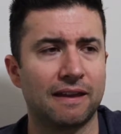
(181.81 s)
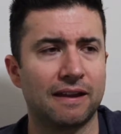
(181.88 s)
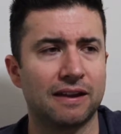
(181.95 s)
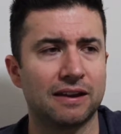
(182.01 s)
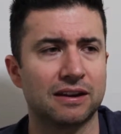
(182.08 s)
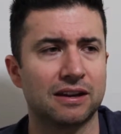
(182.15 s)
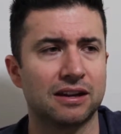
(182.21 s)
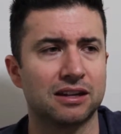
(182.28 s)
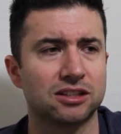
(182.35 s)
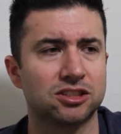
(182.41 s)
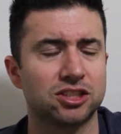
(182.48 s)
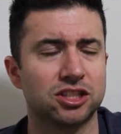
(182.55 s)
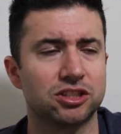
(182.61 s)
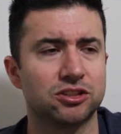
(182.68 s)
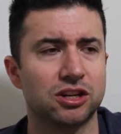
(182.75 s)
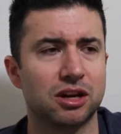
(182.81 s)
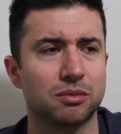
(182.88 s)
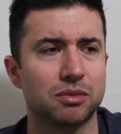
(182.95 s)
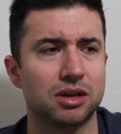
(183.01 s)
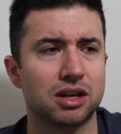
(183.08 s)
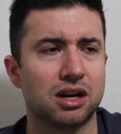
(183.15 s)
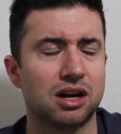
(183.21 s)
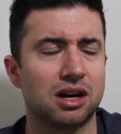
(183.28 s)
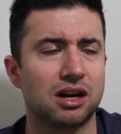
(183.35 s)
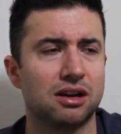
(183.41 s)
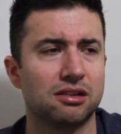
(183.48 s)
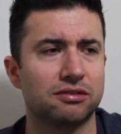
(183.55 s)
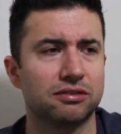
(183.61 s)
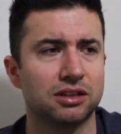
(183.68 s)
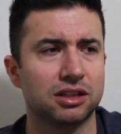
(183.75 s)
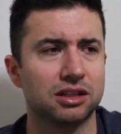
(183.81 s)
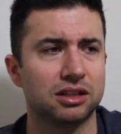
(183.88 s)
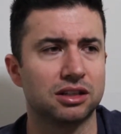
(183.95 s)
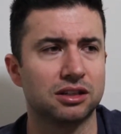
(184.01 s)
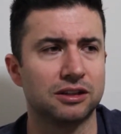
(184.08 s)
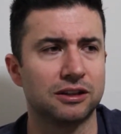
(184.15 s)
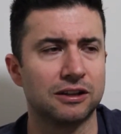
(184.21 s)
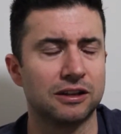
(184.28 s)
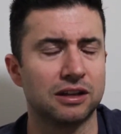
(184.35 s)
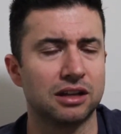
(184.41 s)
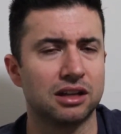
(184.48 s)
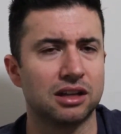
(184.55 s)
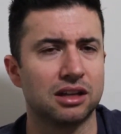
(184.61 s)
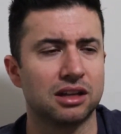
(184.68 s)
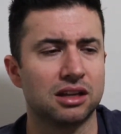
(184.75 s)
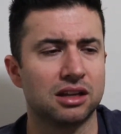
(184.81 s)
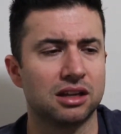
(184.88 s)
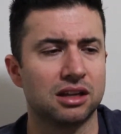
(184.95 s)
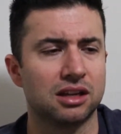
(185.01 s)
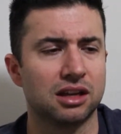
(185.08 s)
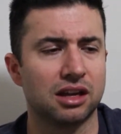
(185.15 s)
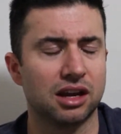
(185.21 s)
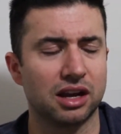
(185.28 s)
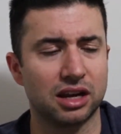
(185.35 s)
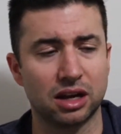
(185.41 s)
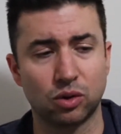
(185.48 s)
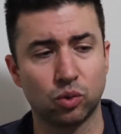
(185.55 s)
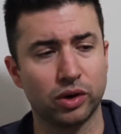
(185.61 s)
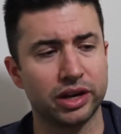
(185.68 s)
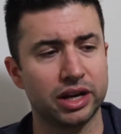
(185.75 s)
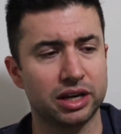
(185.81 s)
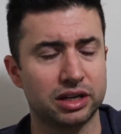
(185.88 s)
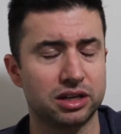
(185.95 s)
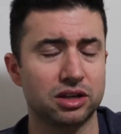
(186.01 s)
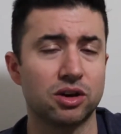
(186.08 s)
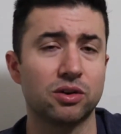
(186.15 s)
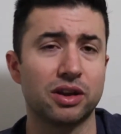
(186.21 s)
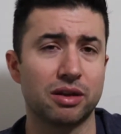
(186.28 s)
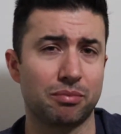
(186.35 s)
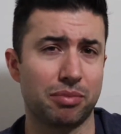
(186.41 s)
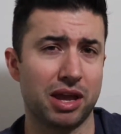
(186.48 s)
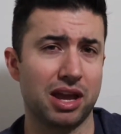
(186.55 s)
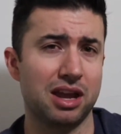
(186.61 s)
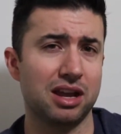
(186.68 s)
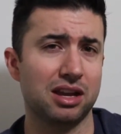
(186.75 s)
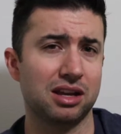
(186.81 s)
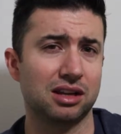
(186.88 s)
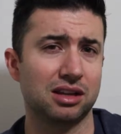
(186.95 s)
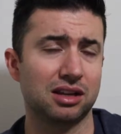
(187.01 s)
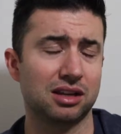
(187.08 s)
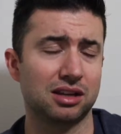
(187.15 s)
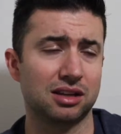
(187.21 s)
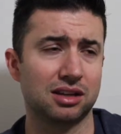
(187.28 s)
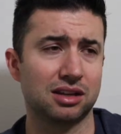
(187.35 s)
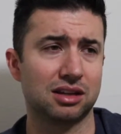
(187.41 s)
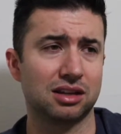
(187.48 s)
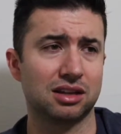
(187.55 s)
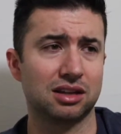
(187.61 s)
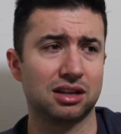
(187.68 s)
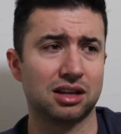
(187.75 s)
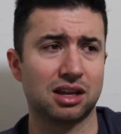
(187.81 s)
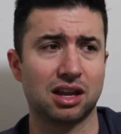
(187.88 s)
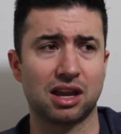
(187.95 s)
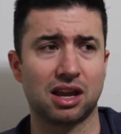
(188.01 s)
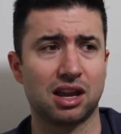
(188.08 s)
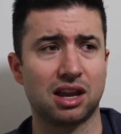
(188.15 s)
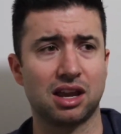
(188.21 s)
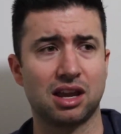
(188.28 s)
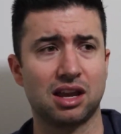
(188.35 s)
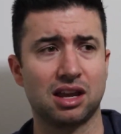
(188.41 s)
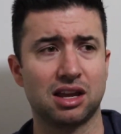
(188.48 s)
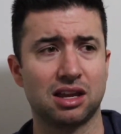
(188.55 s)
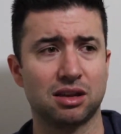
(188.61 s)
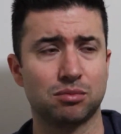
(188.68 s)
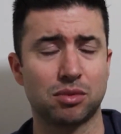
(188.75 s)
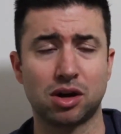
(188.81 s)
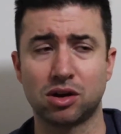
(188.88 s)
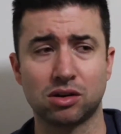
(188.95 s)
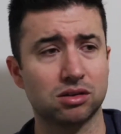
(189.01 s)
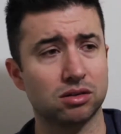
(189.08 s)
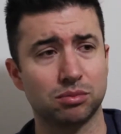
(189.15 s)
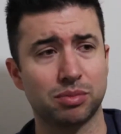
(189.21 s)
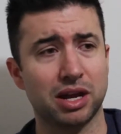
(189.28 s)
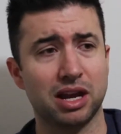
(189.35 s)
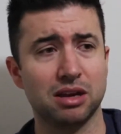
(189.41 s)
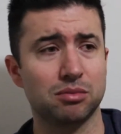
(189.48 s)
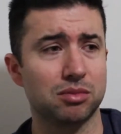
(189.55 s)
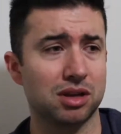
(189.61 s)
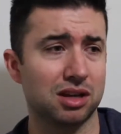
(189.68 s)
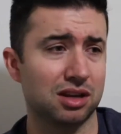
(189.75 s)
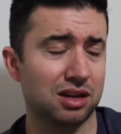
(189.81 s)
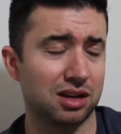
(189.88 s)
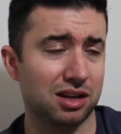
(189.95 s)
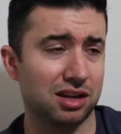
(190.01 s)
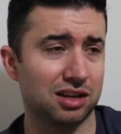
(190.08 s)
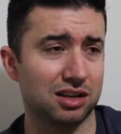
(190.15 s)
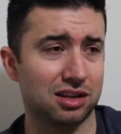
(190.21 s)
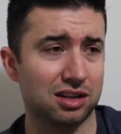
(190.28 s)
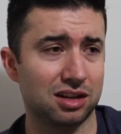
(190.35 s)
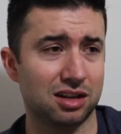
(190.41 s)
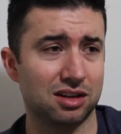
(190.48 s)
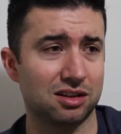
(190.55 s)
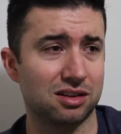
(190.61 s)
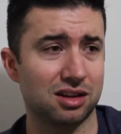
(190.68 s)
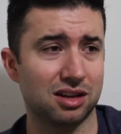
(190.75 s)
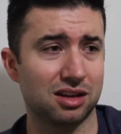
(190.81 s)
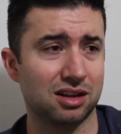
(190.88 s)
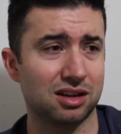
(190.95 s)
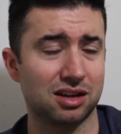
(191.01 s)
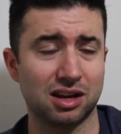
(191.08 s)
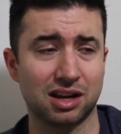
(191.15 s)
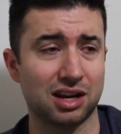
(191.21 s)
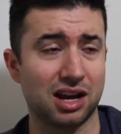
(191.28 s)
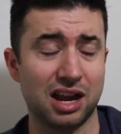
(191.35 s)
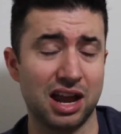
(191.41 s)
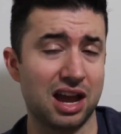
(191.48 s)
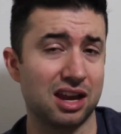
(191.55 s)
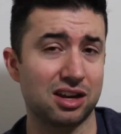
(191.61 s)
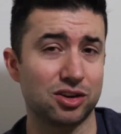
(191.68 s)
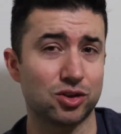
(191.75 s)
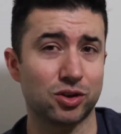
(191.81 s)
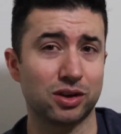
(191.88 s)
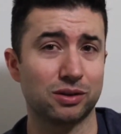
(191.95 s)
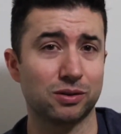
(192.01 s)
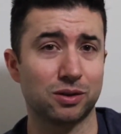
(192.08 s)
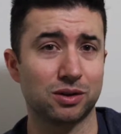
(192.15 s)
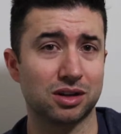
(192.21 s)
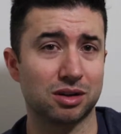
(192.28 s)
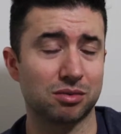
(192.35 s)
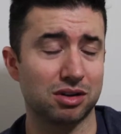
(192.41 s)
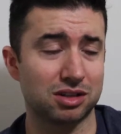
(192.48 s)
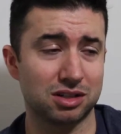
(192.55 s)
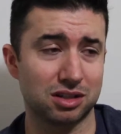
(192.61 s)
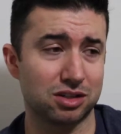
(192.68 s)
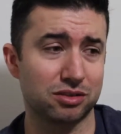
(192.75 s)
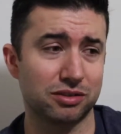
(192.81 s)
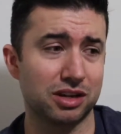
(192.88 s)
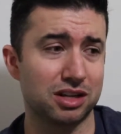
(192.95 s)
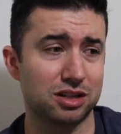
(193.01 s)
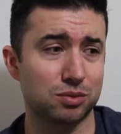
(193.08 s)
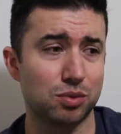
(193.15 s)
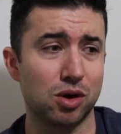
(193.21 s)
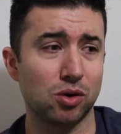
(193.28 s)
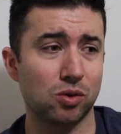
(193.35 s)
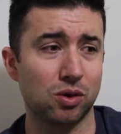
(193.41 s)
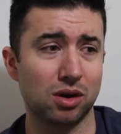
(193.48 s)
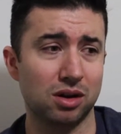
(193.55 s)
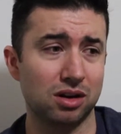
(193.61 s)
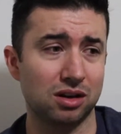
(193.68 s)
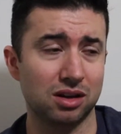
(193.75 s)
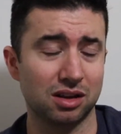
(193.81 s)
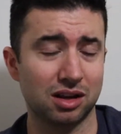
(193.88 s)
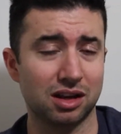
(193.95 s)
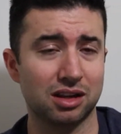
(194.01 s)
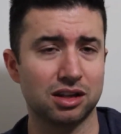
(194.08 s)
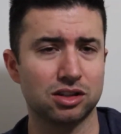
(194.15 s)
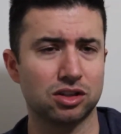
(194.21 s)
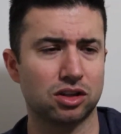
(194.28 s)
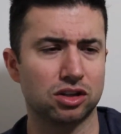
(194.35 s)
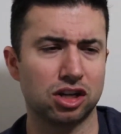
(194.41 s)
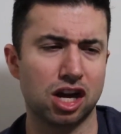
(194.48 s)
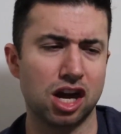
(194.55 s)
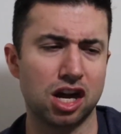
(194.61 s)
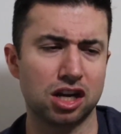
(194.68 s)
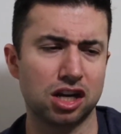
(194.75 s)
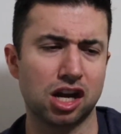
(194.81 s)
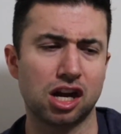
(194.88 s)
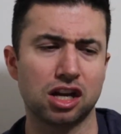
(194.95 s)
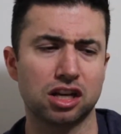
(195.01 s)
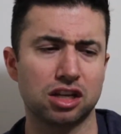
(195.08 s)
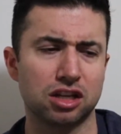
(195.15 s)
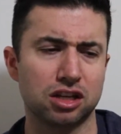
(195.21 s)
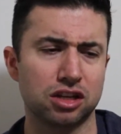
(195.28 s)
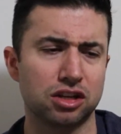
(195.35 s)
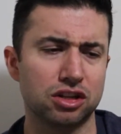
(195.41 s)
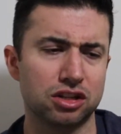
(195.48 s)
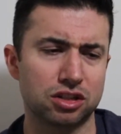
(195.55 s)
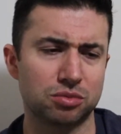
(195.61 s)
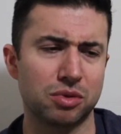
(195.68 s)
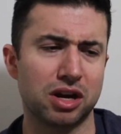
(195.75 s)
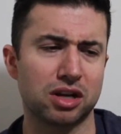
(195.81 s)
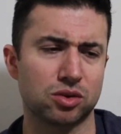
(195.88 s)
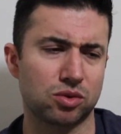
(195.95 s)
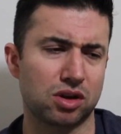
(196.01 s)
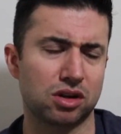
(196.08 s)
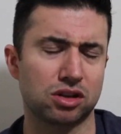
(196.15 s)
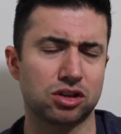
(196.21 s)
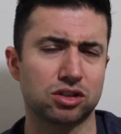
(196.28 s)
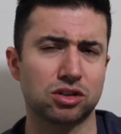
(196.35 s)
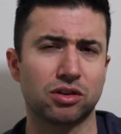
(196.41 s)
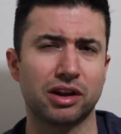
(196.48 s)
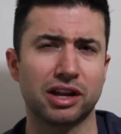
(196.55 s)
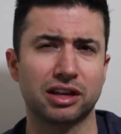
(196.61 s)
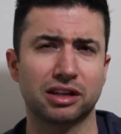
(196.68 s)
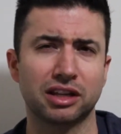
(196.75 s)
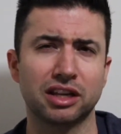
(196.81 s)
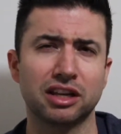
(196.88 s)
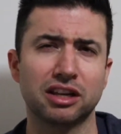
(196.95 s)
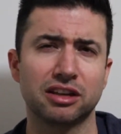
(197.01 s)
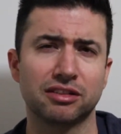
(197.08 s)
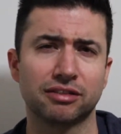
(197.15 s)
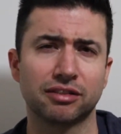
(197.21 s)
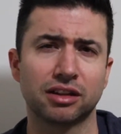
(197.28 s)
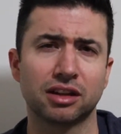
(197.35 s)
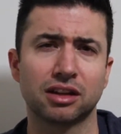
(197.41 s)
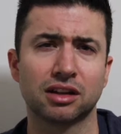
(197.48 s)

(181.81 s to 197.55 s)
And uh, she dropped me off, and and I went in to go get paid, and my uncle paid me, and you know, uh, and I had a joint rolled up. I said, "You ready to smoke one?" And he's all, "Nah, nah, you, you just might as well just go ahead and leave."